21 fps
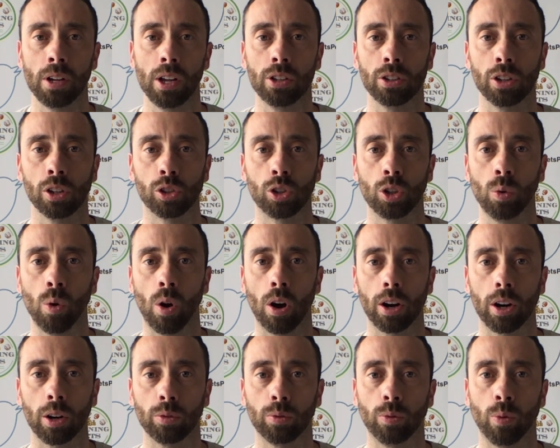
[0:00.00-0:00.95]
to
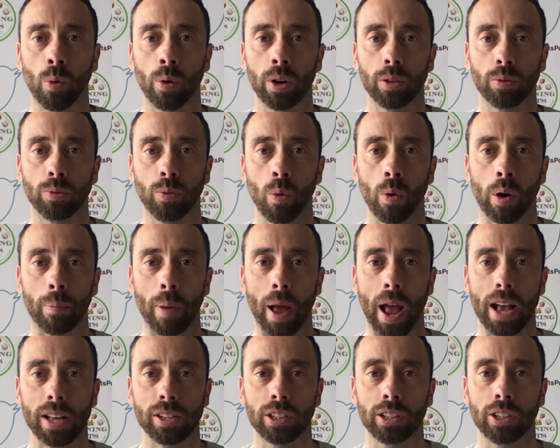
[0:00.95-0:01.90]
244
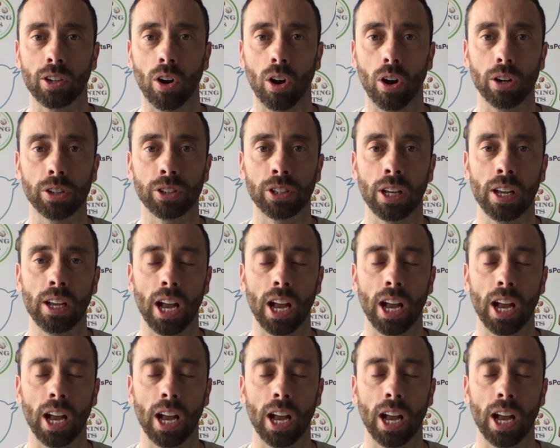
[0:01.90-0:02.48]
passing yards,